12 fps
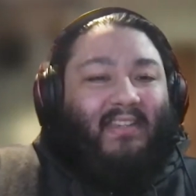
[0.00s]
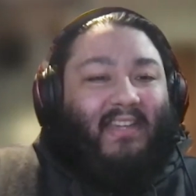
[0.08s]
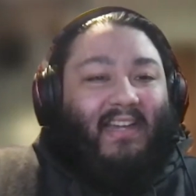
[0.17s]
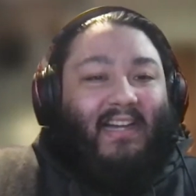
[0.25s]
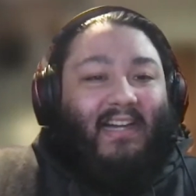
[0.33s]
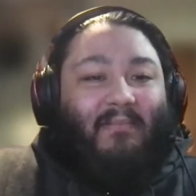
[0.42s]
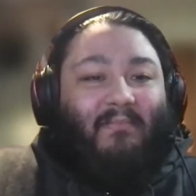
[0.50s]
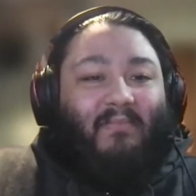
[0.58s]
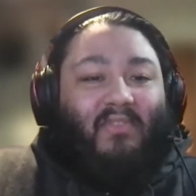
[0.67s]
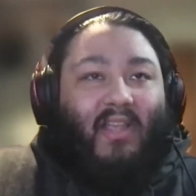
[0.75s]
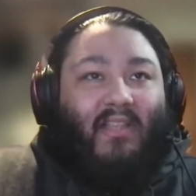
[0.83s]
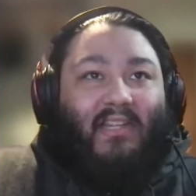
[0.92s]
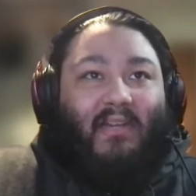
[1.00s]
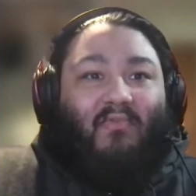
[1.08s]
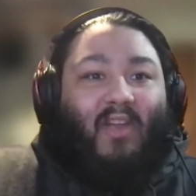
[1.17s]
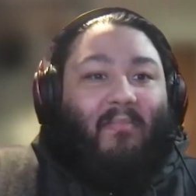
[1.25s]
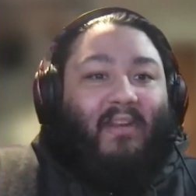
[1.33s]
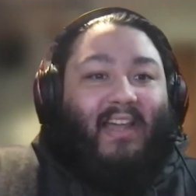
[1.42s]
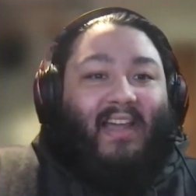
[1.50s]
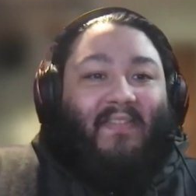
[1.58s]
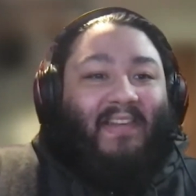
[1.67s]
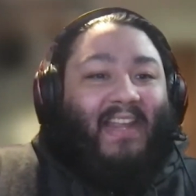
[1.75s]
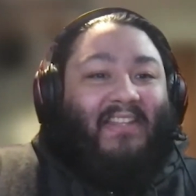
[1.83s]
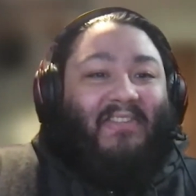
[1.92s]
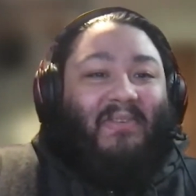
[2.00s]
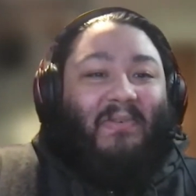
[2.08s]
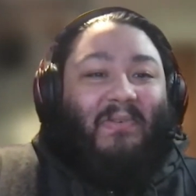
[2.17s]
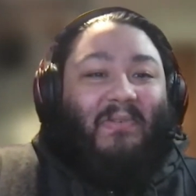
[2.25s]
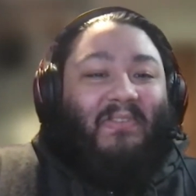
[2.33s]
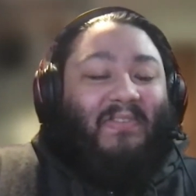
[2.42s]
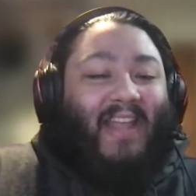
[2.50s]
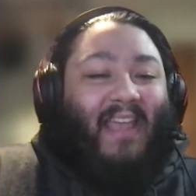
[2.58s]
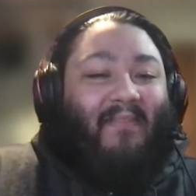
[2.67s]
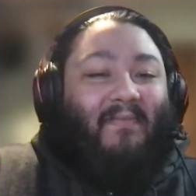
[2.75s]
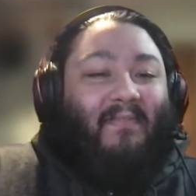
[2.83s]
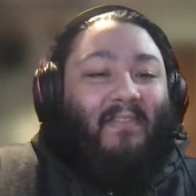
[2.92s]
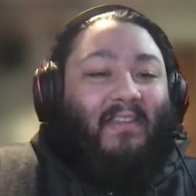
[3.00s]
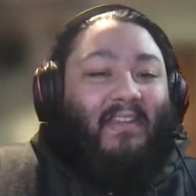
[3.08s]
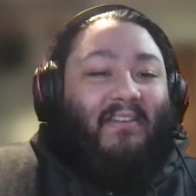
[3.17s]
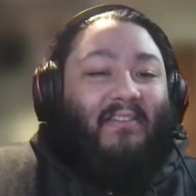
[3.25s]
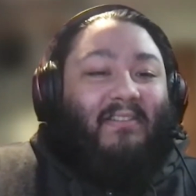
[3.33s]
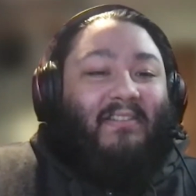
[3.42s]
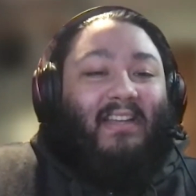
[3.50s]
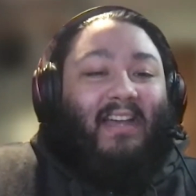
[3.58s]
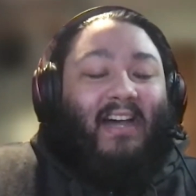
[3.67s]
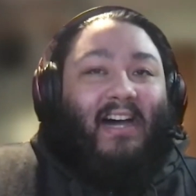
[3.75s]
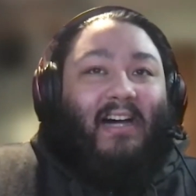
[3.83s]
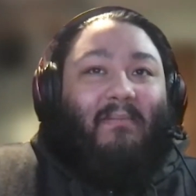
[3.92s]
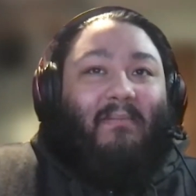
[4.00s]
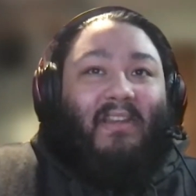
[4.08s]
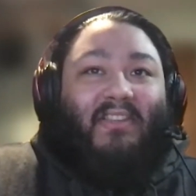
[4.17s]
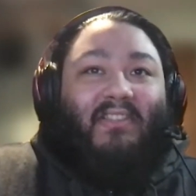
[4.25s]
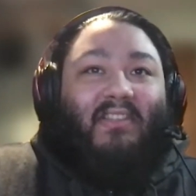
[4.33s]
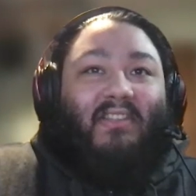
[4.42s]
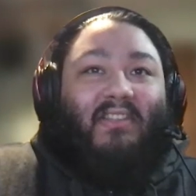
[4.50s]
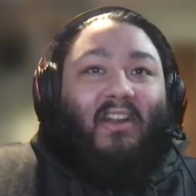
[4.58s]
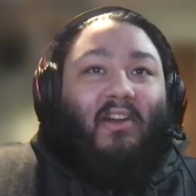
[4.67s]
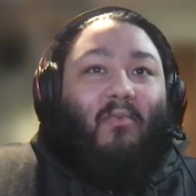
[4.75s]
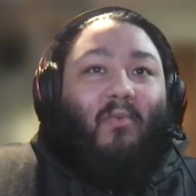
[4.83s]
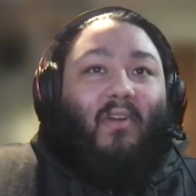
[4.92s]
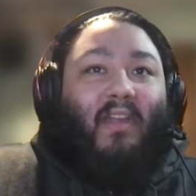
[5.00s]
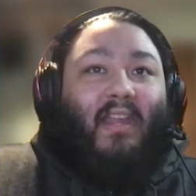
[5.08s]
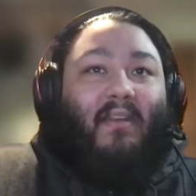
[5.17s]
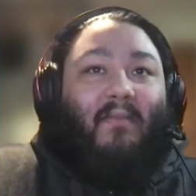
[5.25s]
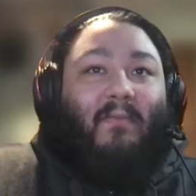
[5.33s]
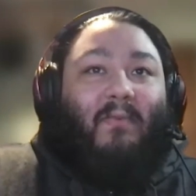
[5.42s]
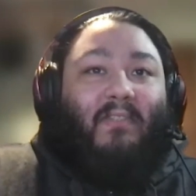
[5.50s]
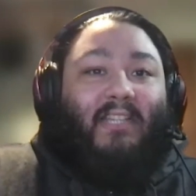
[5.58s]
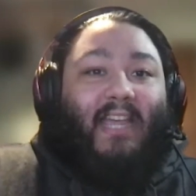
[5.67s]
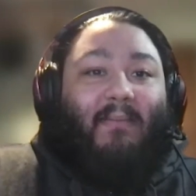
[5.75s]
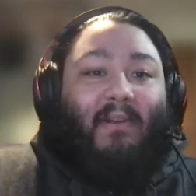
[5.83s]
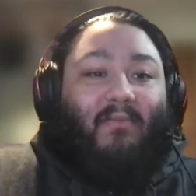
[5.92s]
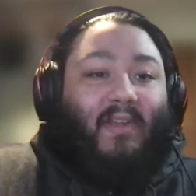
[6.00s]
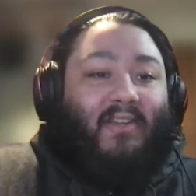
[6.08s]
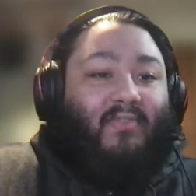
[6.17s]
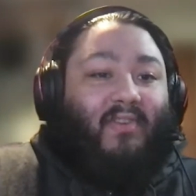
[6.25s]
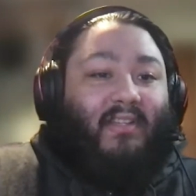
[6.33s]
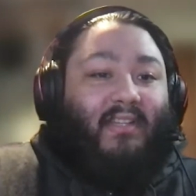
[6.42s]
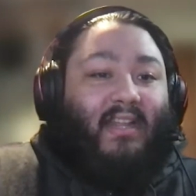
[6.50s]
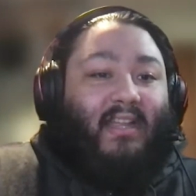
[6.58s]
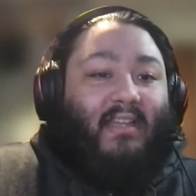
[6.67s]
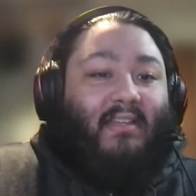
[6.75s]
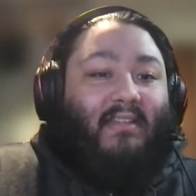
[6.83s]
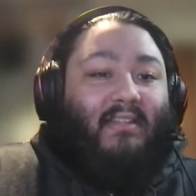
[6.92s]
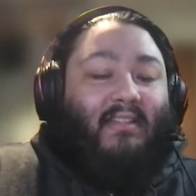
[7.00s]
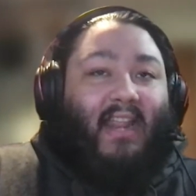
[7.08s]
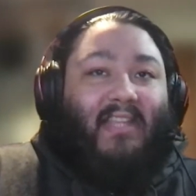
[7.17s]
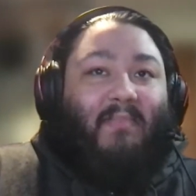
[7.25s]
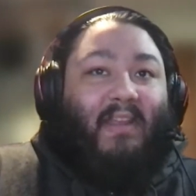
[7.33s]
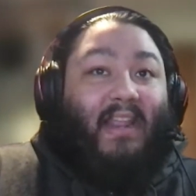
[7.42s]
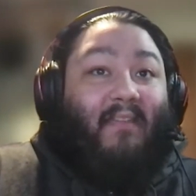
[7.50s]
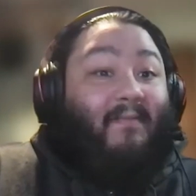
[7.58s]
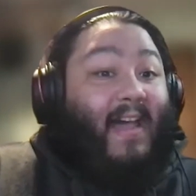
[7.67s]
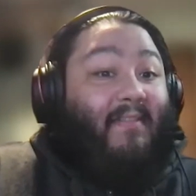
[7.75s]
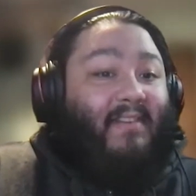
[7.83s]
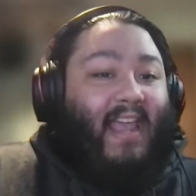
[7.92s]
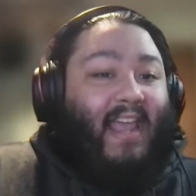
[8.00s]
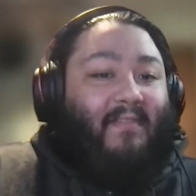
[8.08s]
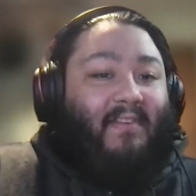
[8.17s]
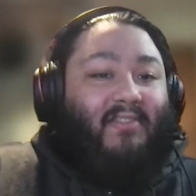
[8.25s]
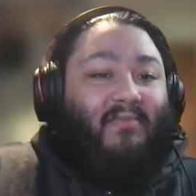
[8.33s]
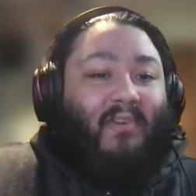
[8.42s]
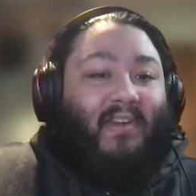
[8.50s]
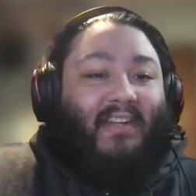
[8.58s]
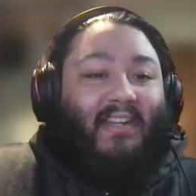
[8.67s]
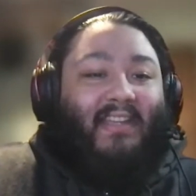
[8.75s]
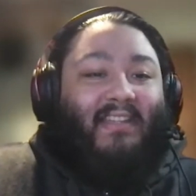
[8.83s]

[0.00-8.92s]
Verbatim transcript: um, ended up dropping out after like two, two and a half years, um, and just started working full time at a restaurant that, uh, that I spent like five and a half years working at.